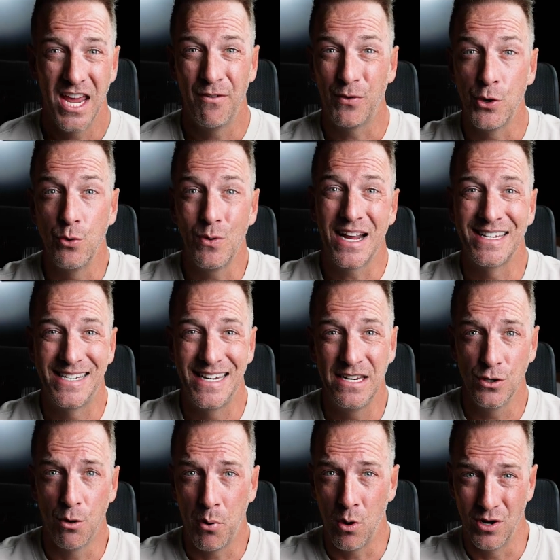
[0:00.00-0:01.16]
If you're doing a
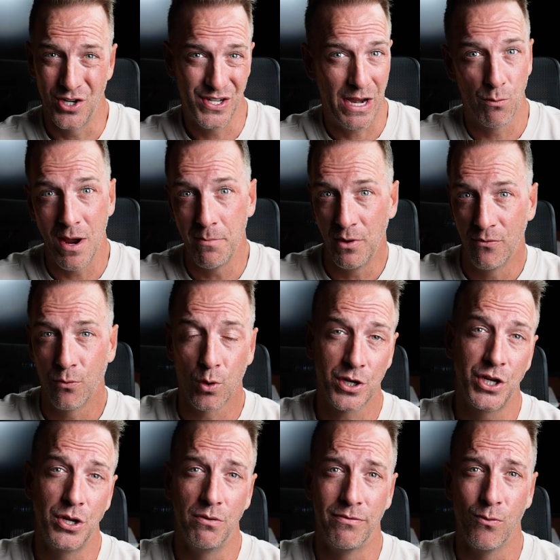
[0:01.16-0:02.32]
seasonal push, say right before
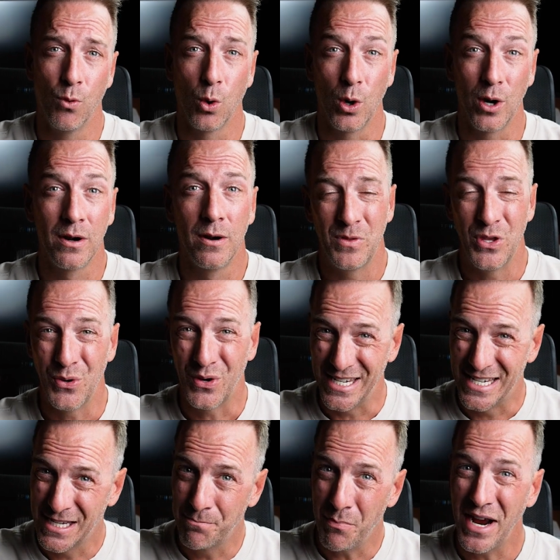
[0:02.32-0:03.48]
Q4, you can
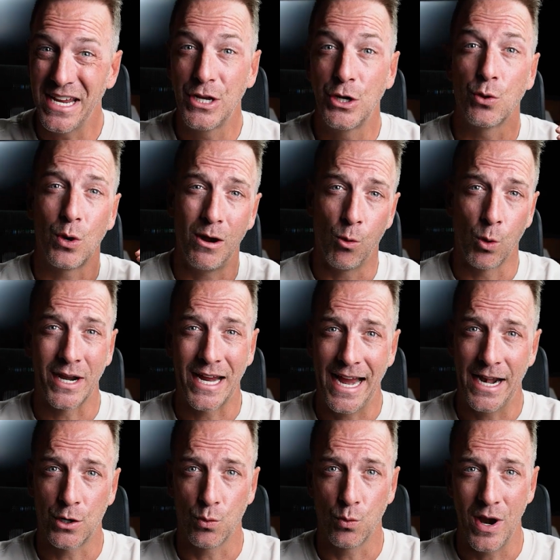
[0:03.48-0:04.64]
spike your
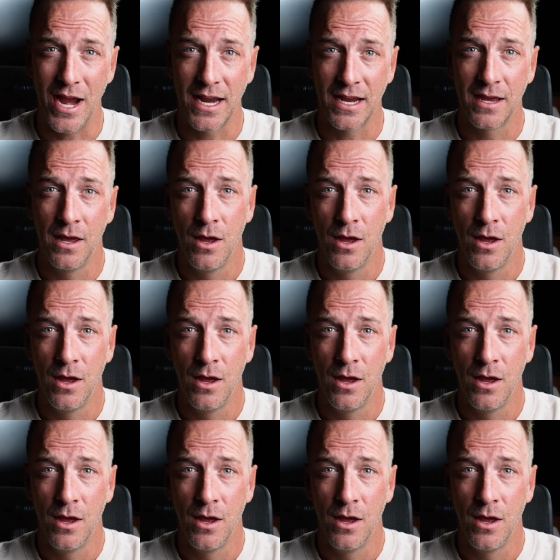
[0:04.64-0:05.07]
organic rank,